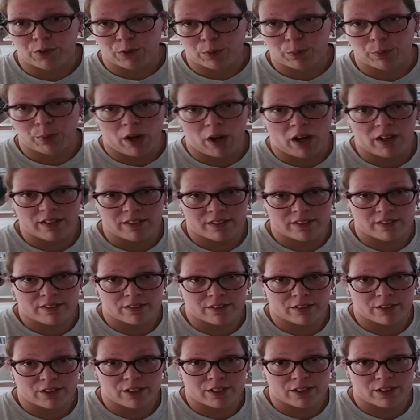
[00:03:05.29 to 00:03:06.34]

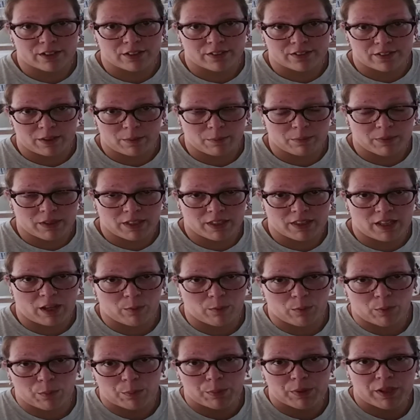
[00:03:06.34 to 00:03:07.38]
processor or something
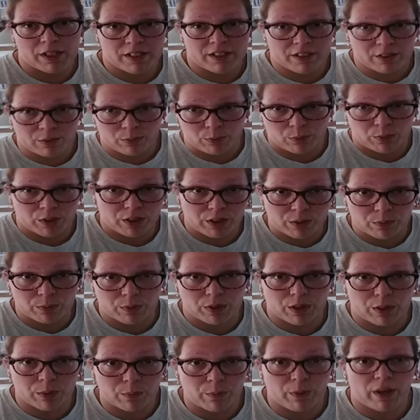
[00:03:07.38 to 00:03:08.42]
that will blend it really,
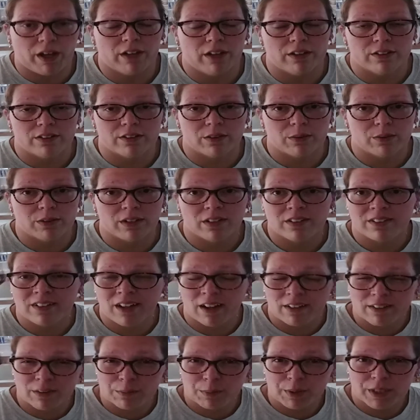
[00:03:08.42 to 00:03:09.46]
really well. So it doesn't
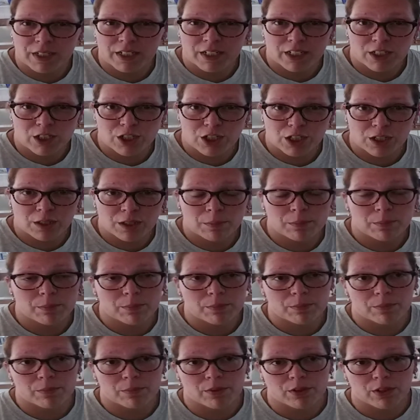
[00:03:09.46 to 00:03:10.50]
have to be a Ninja.
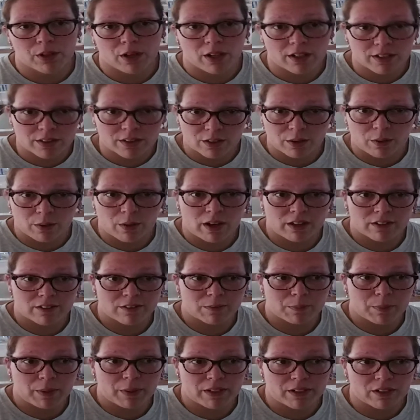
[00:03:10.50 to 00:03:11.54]
You don't have to go out and
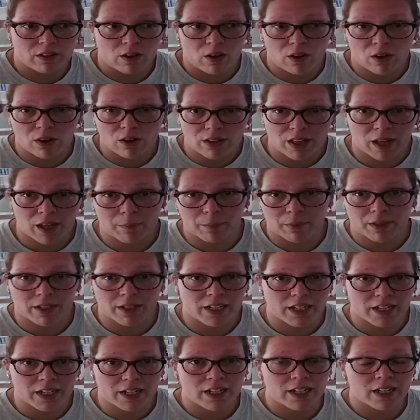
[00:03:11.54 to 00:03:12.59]
spend all that
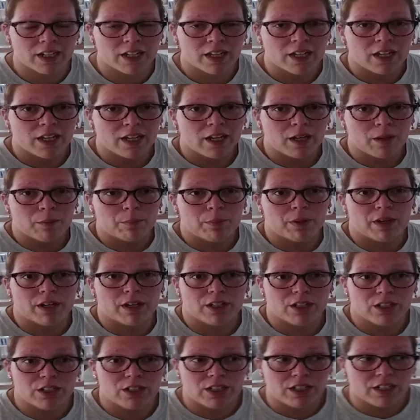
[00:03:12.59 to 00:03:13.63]
money,
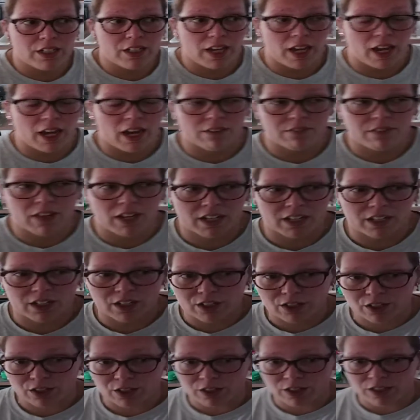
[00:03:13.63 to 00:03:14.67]
but you need to have like a
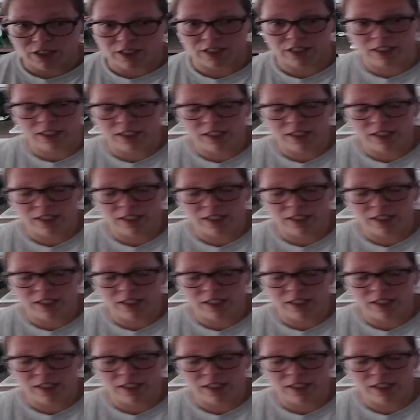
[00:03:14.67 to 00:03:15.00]
good